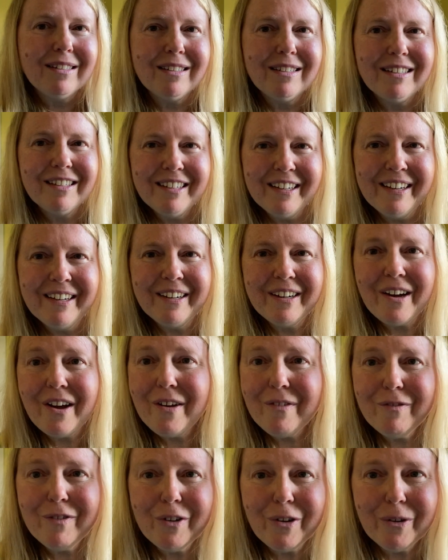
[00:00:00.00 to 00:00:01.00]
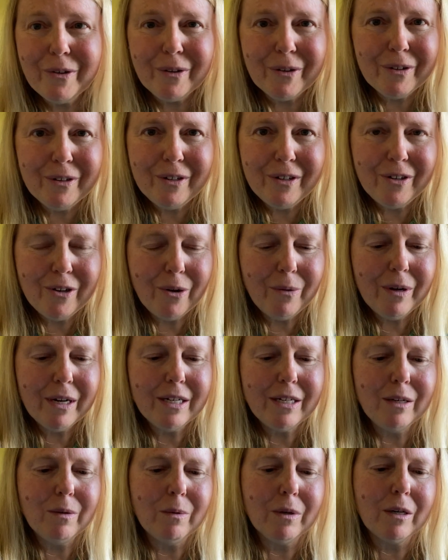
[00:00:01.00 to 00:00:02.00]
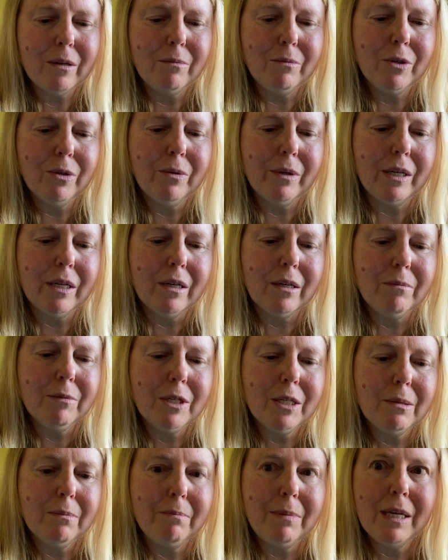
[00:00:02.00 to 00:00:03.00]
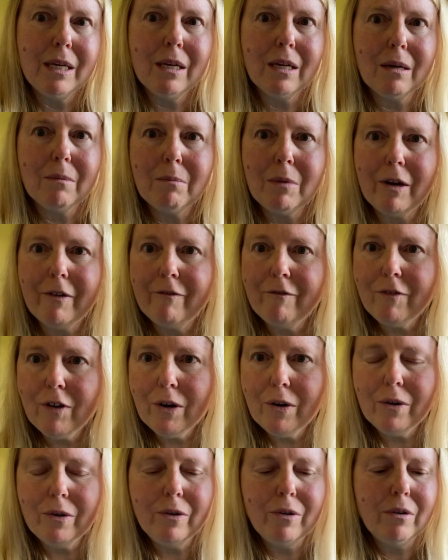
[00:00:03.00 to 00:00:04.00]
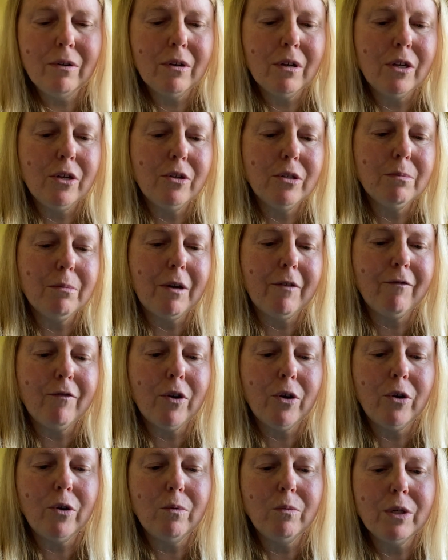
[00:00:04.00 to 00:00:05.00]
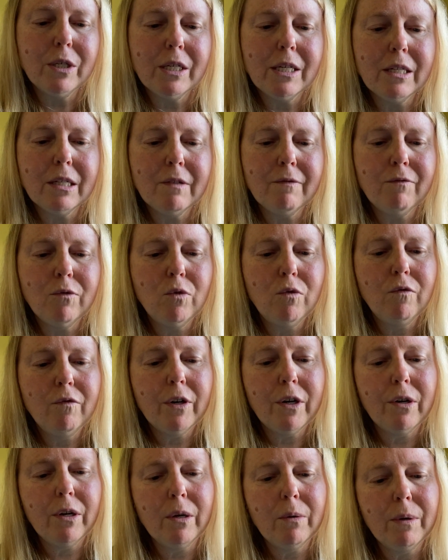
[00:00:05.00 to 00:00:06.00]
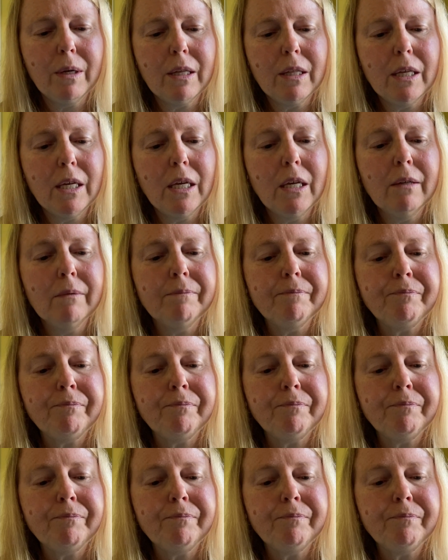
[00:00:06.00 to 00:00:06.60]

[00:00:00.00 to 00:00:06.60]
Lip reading: I have no idea what I'm doing. I'm just picking up my phone. I use my phone, which gets full very quickly.